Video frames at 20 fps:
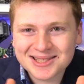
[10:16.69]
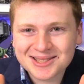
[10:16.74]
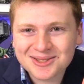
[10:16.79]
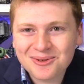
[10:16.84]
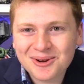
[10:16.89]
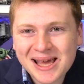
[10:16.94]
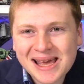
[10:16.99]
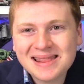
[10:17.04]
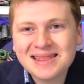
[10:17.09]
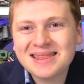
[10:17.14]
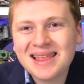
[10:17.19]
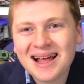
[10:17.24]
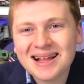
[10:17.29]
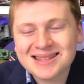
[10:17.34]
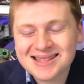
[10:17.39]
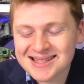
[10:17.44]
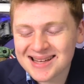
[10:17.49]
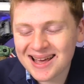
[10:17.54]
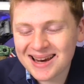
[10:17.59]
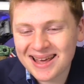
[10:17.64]
so hit
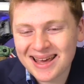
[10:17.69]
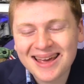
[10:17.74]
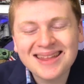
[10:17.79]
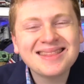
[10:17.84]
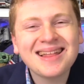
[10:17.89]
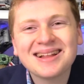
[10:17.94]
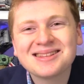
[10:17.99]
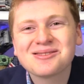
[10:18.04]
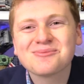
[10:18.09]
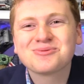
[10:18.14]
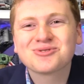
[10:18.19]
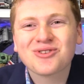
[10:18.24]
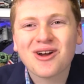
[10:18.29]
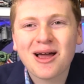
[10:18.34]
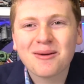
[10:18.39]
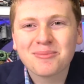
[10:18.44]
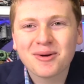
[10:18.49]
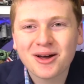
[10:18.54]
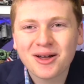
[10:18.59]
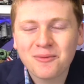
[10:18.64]
that said, hit that
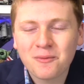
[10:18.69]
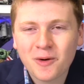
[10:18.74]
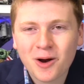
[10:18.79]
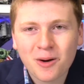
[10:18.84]
subscribe button.